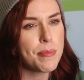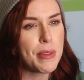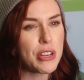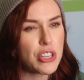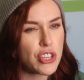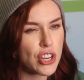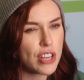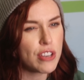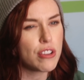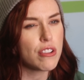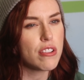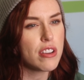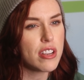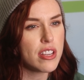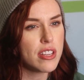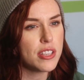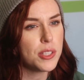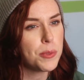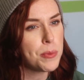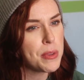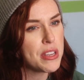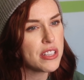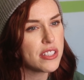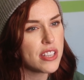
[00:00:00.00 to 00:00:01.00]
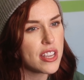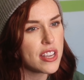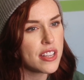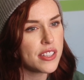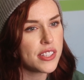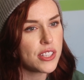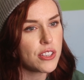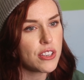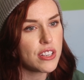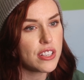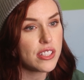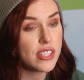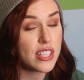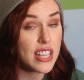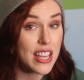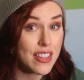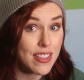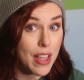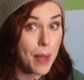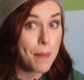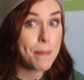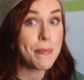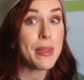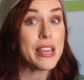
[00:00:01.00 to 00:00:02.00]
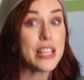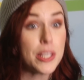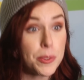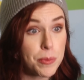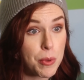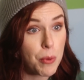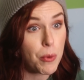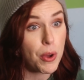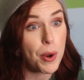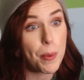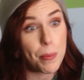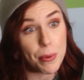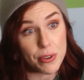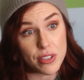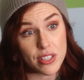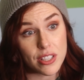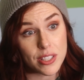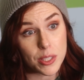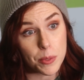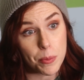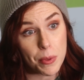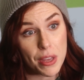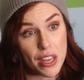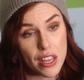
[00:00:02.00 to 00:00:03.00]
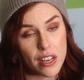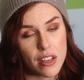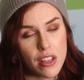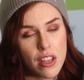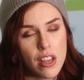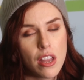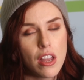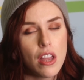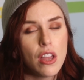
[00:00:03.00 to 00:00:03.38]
My gender is being taken seriously, and that makes me want to participate.